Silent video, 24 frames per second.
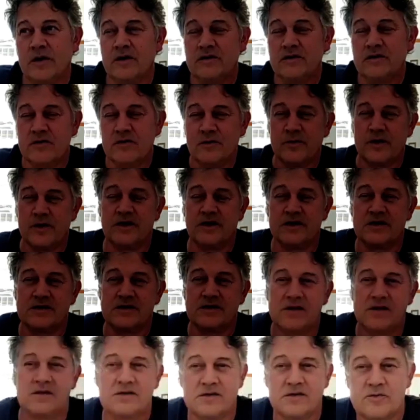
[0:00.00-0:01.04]
1 or 2
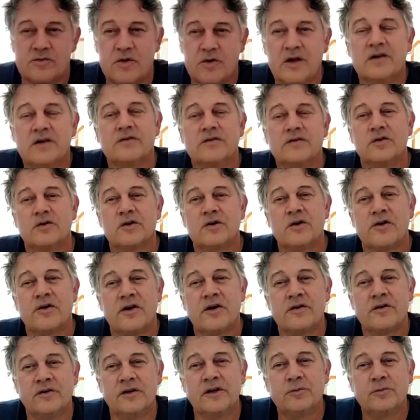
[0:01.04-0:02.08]
magazines as well for your
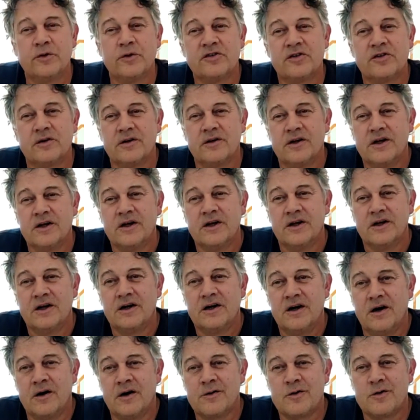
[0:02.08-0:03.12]
rifle. It was a
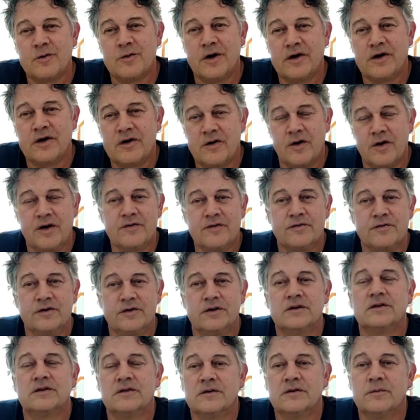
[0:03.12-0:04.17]
R1
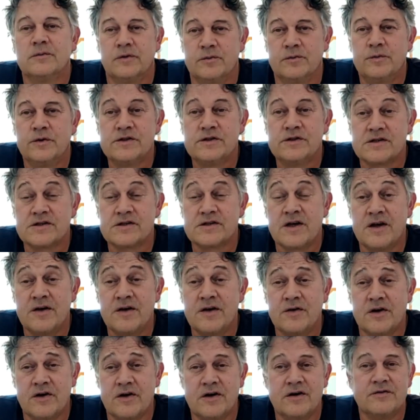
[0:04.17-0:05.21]
rifle, which is a
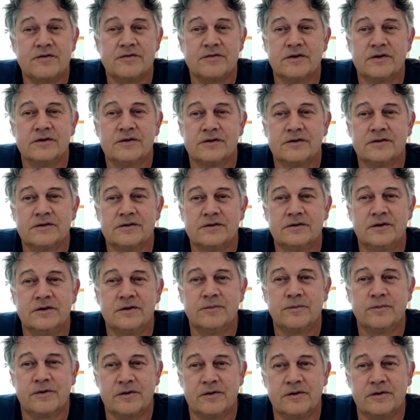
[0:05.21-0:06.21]
heavy rifle. And this